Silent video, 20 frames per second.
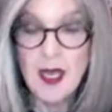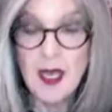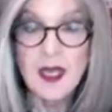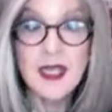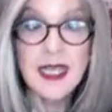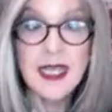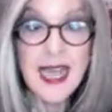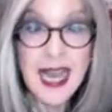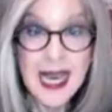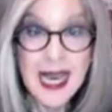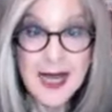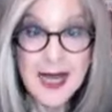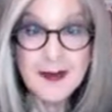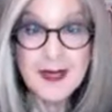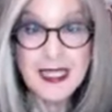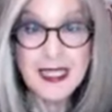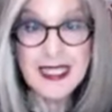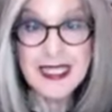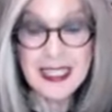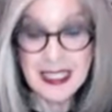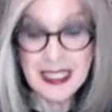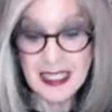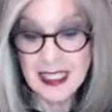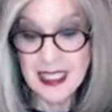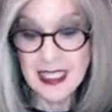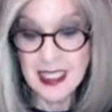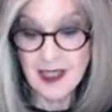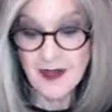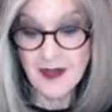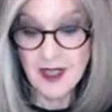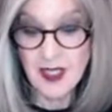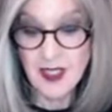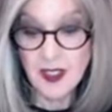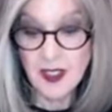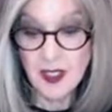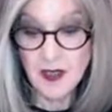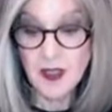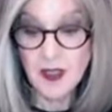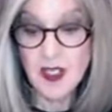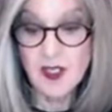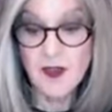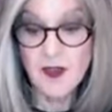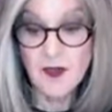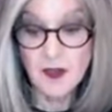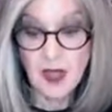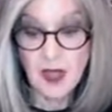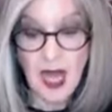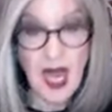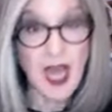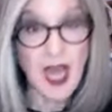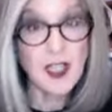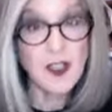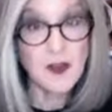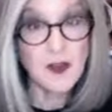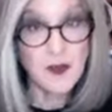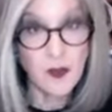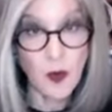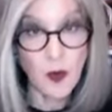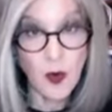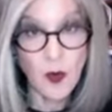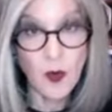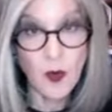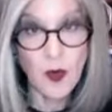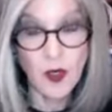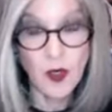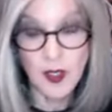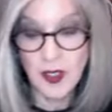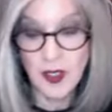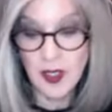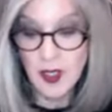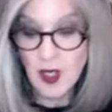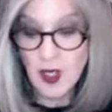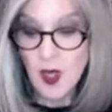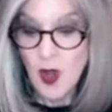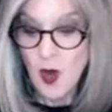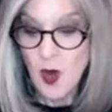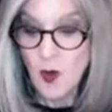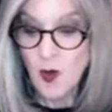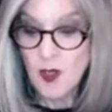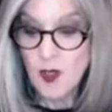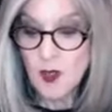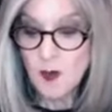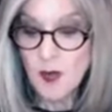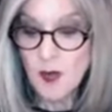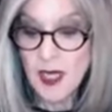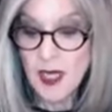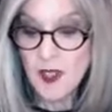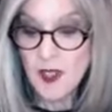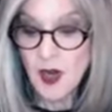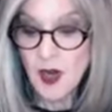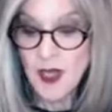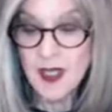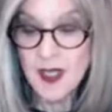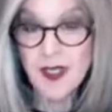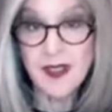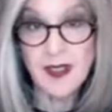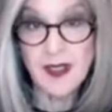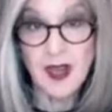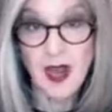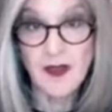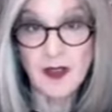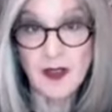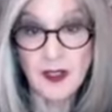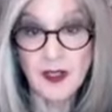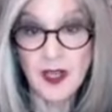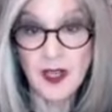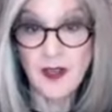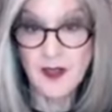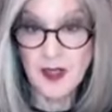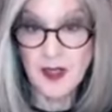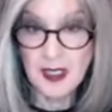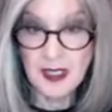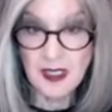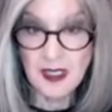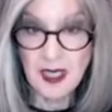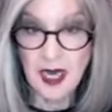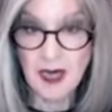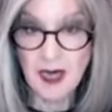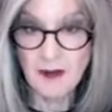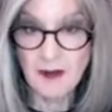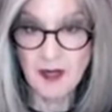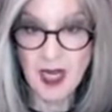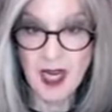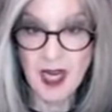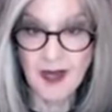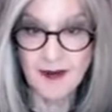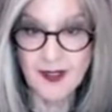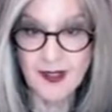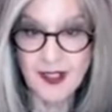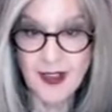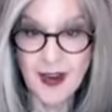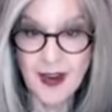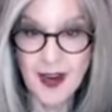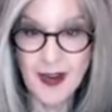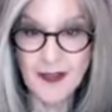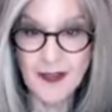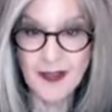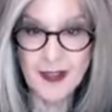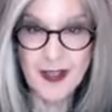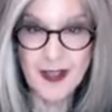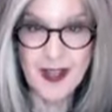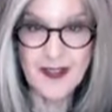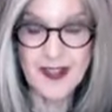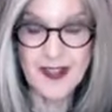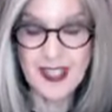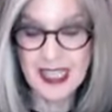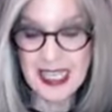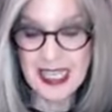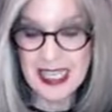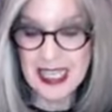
The ABC TV series Flash Forward was based on his novel of the same name. So I hope you have seen